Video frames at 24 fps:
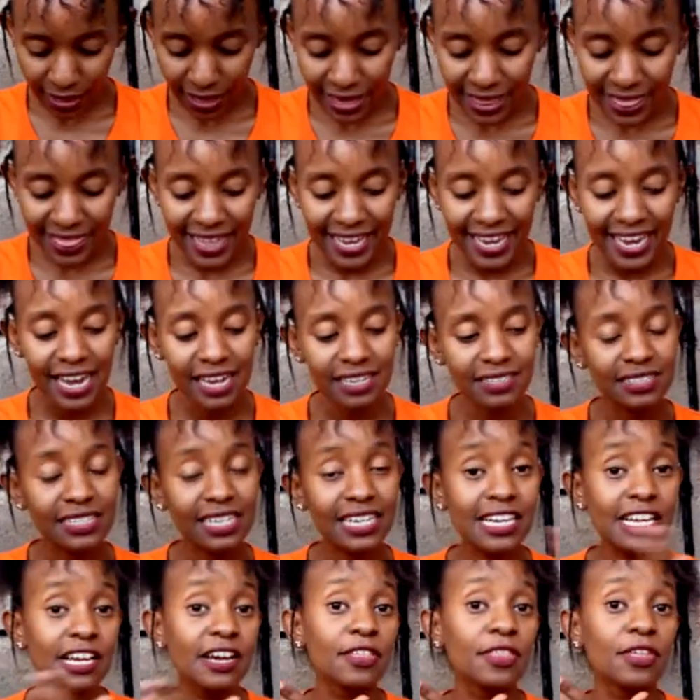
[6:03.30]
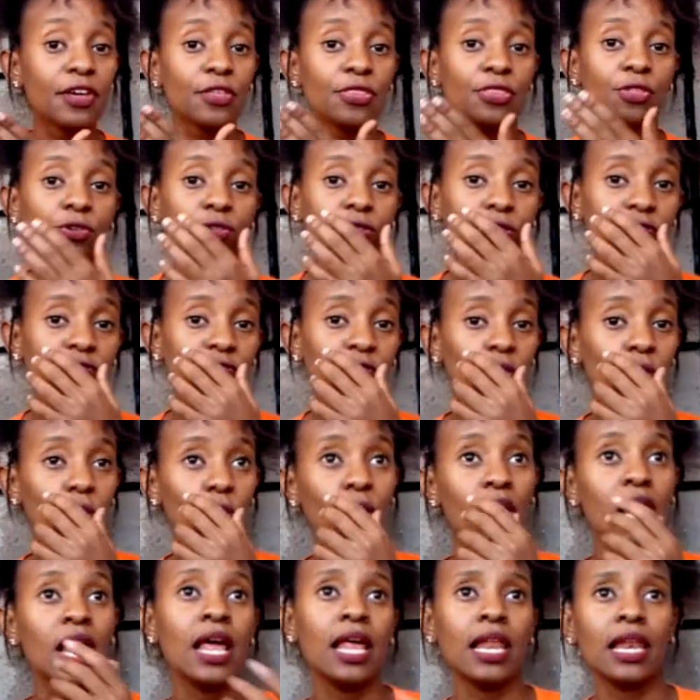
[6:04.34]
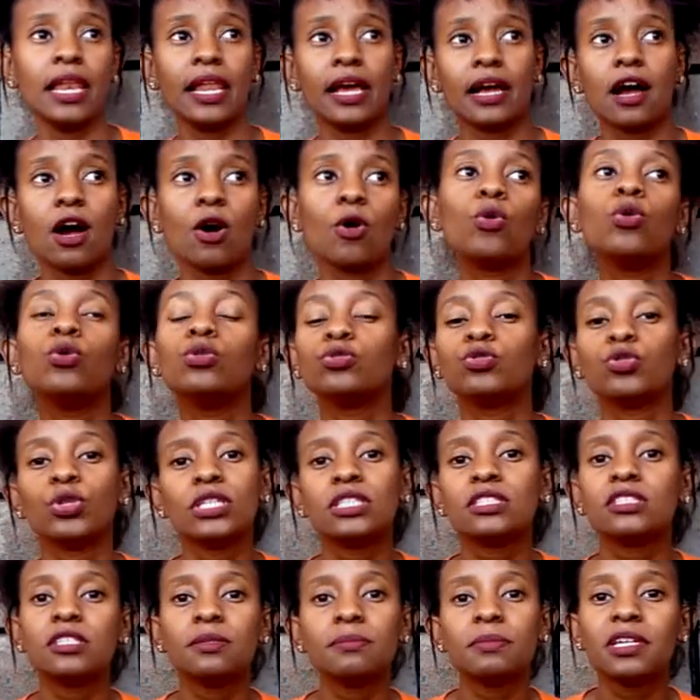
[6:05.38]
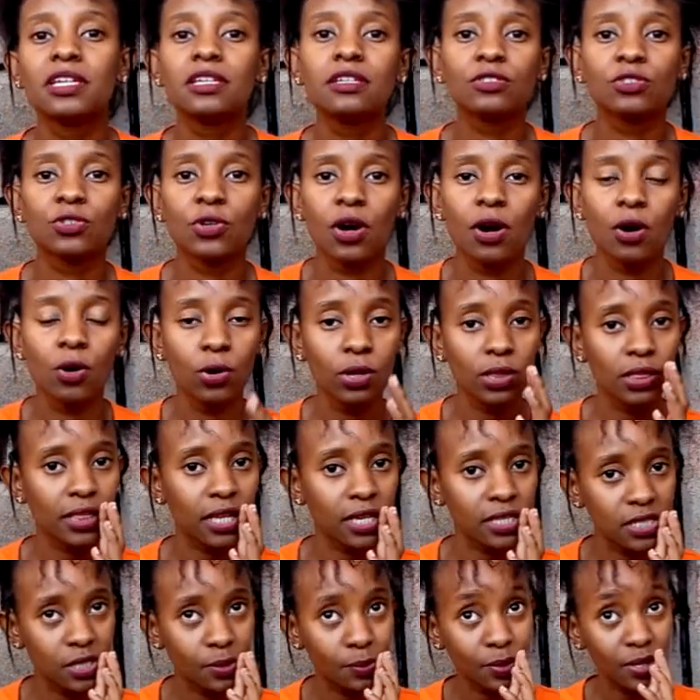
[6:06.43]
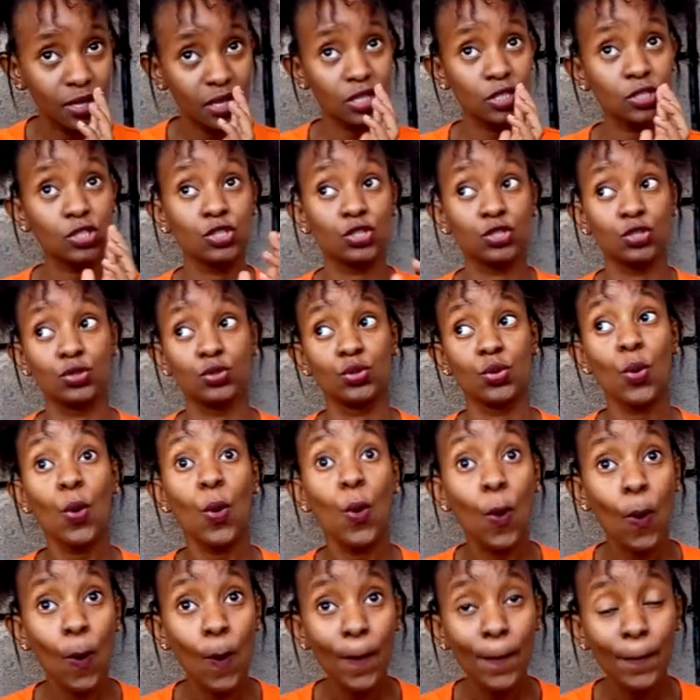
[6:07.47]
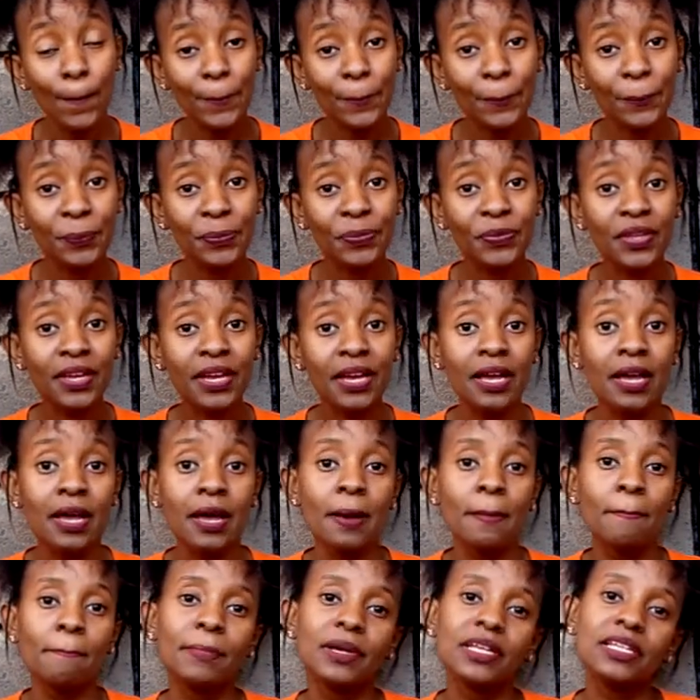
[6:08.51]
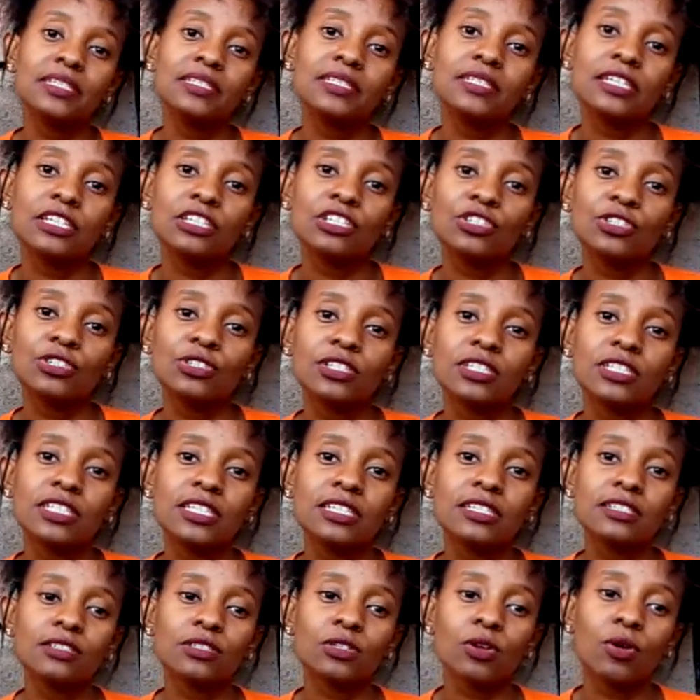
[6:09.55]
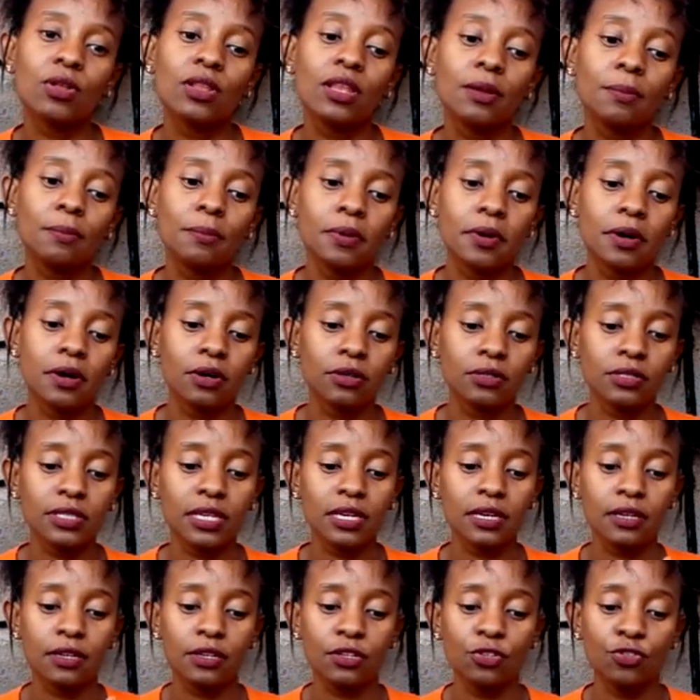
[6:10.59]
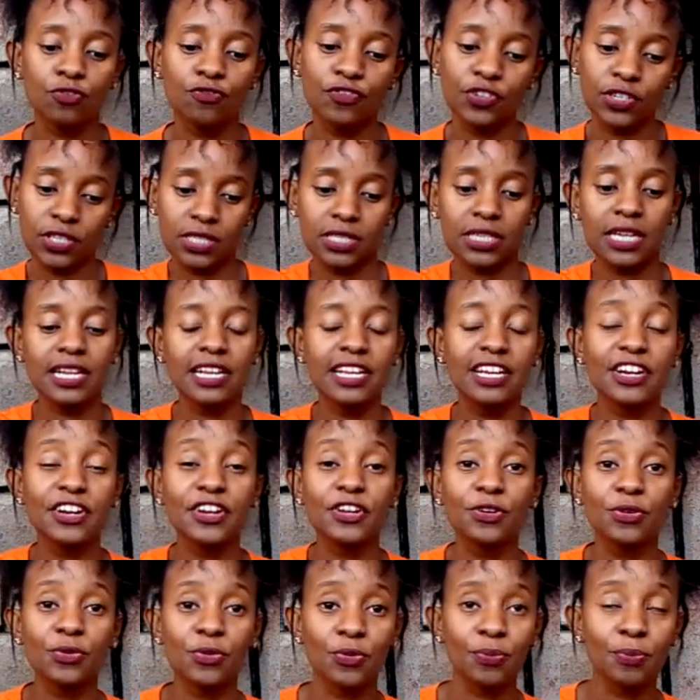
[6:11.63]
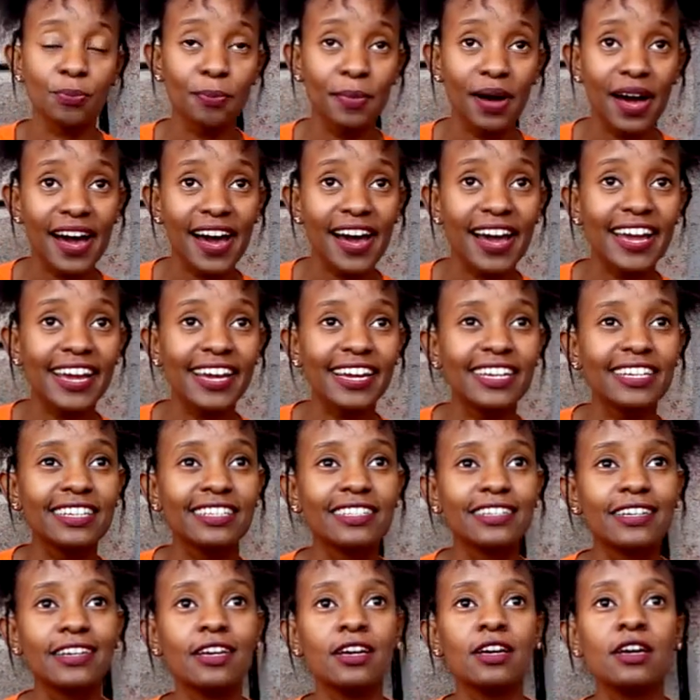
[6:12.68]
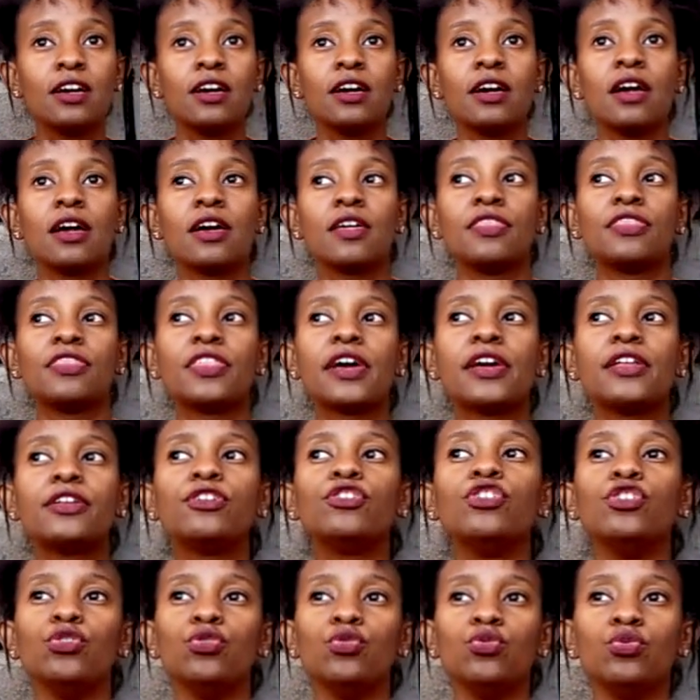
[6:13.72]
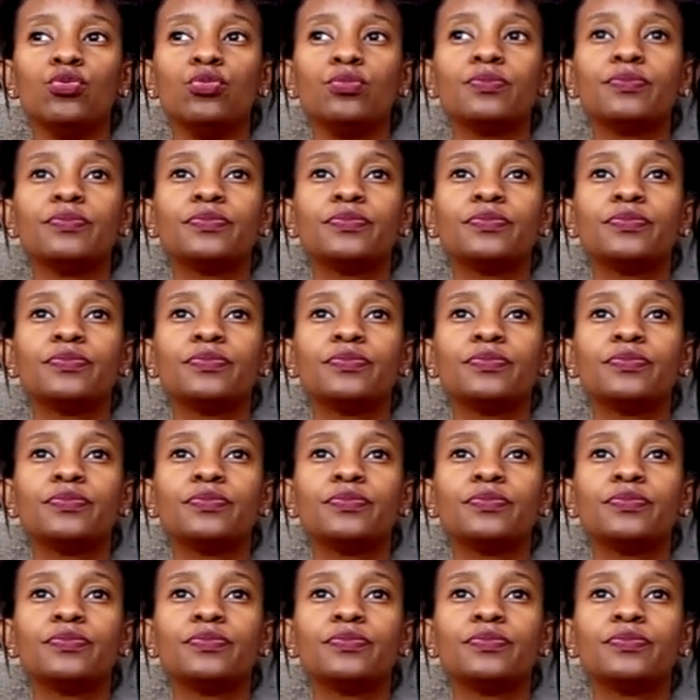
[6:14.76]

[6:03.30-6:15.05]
they can't clear their thoughts for like a whole 20 minutes or a whole 30 minutes. So meditation is all about, you first clear your mind, then you